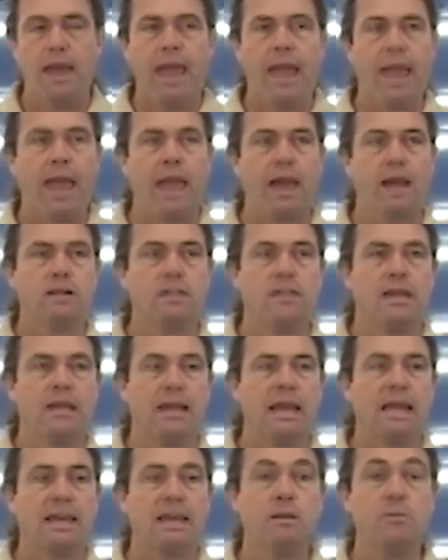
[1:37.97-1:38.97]
and
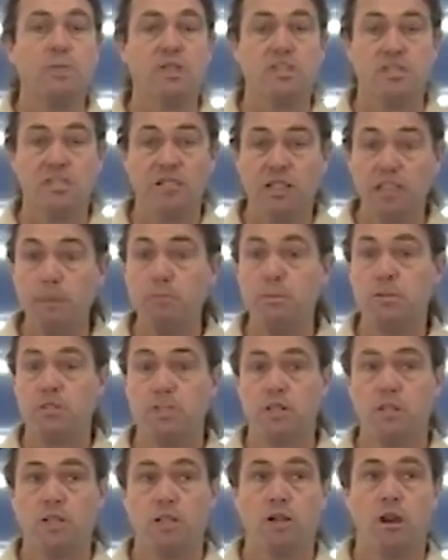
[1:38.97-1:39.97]
it can be slipped
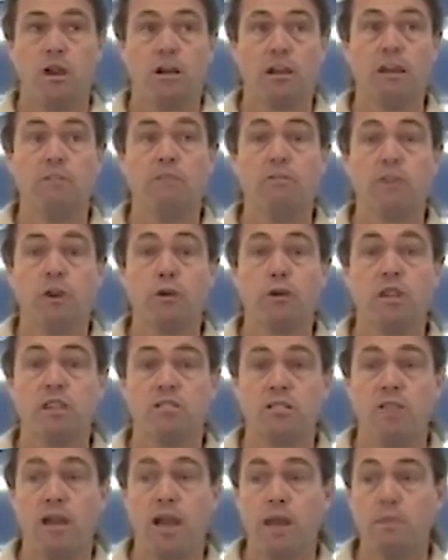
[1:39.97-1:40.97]
to the dog at
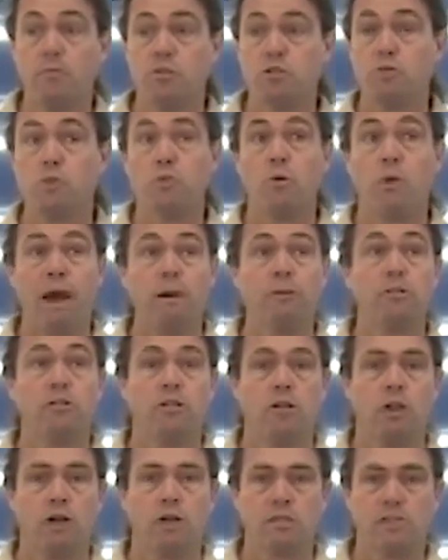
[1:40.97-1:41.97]
various times throughout
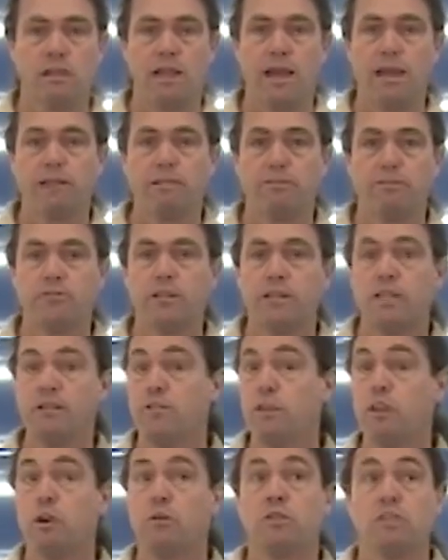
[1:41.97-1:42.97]
the dog's life,
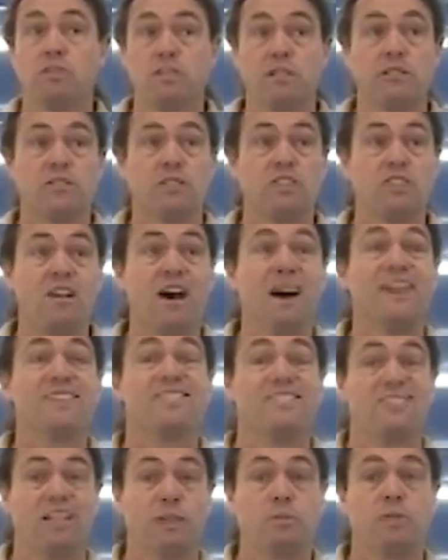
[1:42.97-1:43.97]
even though the sleeve is
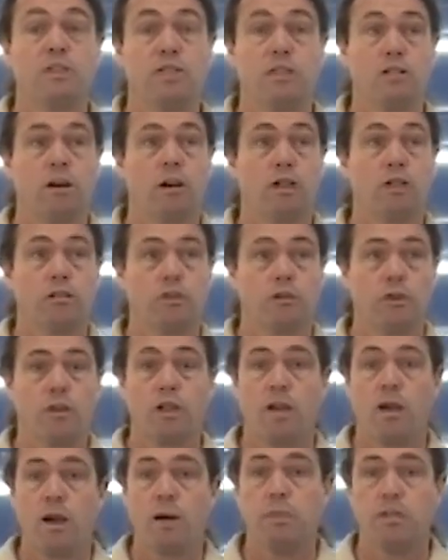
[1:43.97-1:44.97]
not slipped to the dog
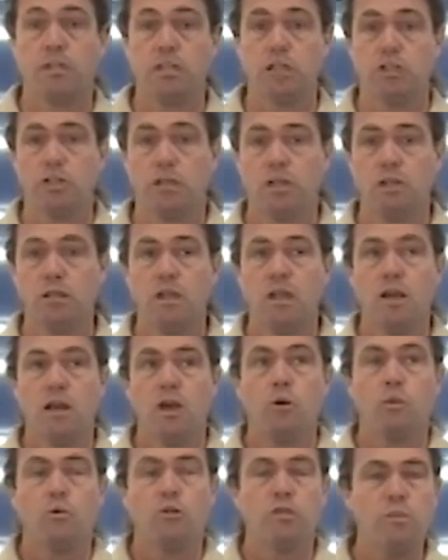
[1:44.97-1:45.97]
during a competition,
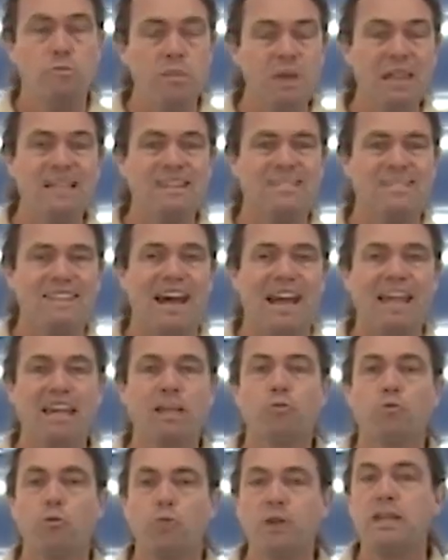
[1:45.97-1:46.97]
which means that I
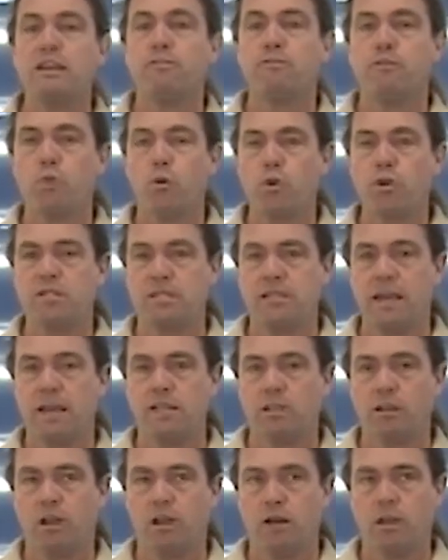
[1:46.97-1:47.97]
can reinforce
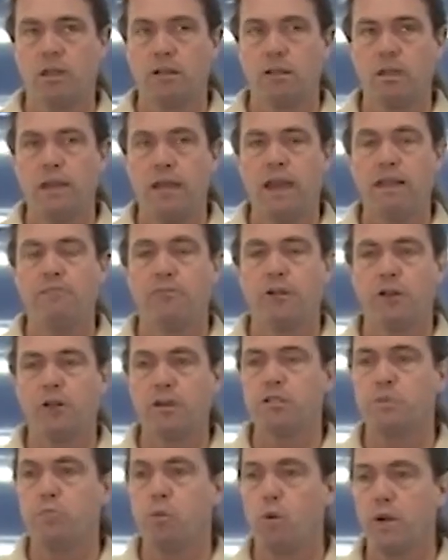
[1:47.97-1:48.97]
that dog at
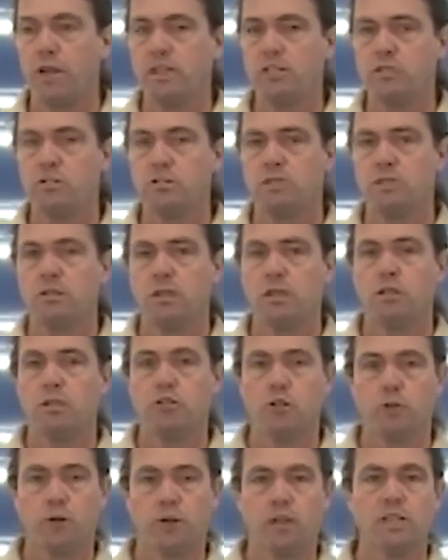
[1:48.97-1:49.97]
various points
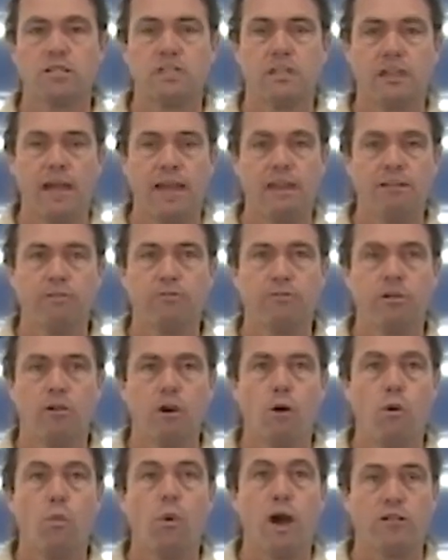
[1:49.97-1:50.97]
during its life
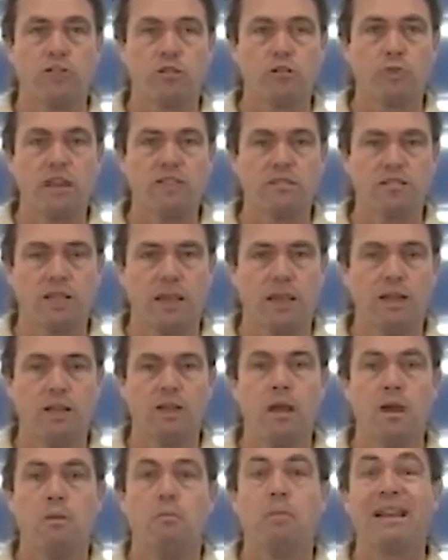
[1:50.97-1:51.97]
while stressing
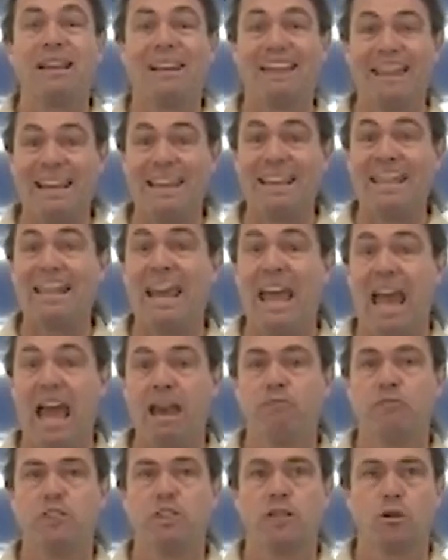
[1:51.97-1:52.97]
it by letting it
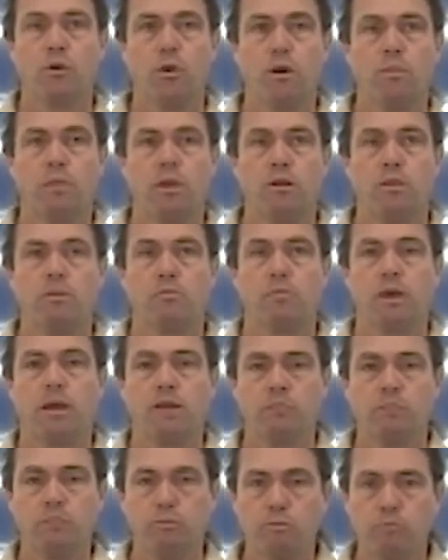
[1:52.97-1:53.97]
have the equipment,
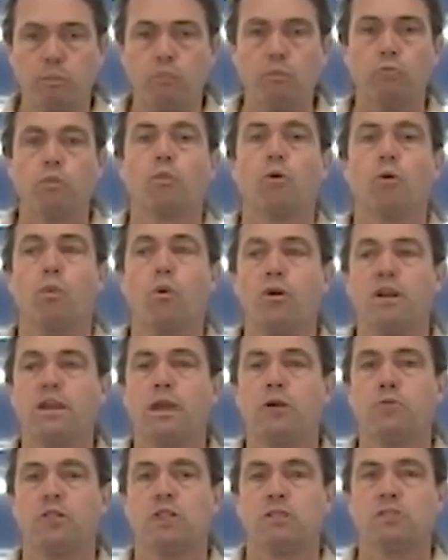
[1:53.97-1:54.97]
by
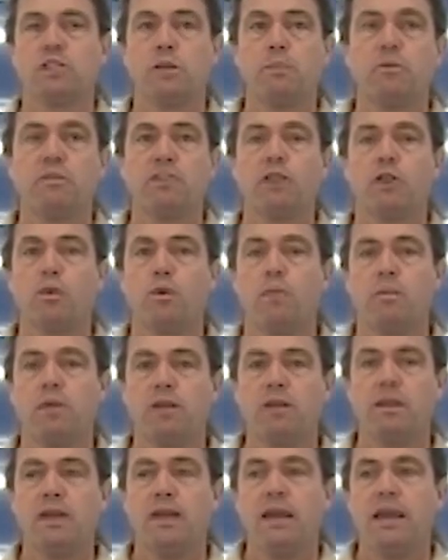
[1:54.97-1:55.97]
rewarding it with a slip of the
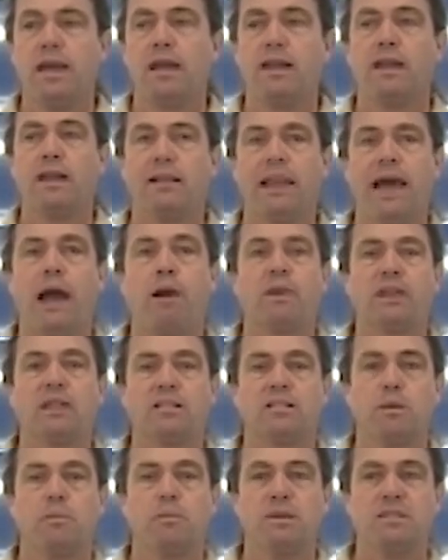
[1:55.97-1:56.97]
equipment and allowing
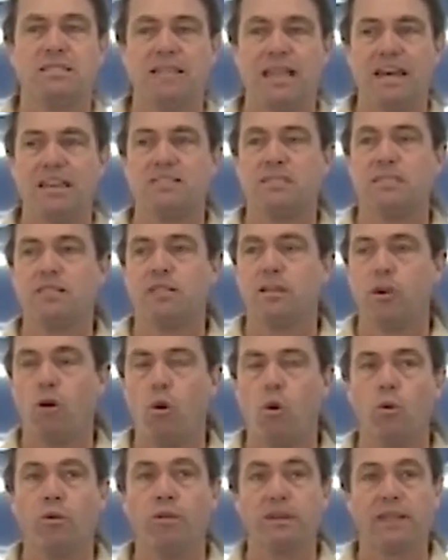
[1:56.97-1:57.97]
it to possess and
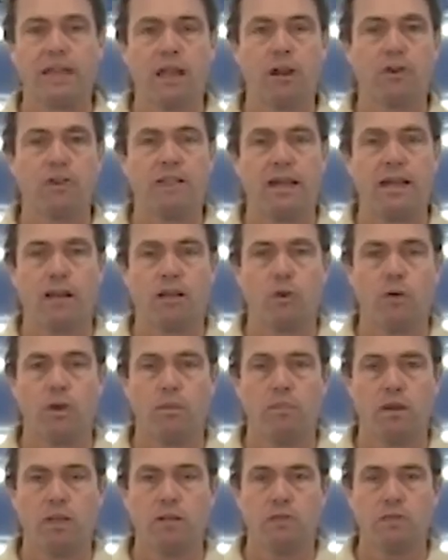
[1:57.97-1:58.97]
hold and carry that
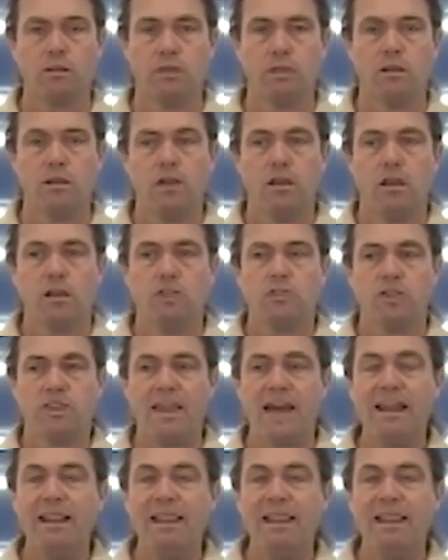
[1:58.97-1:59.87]
equipment. So that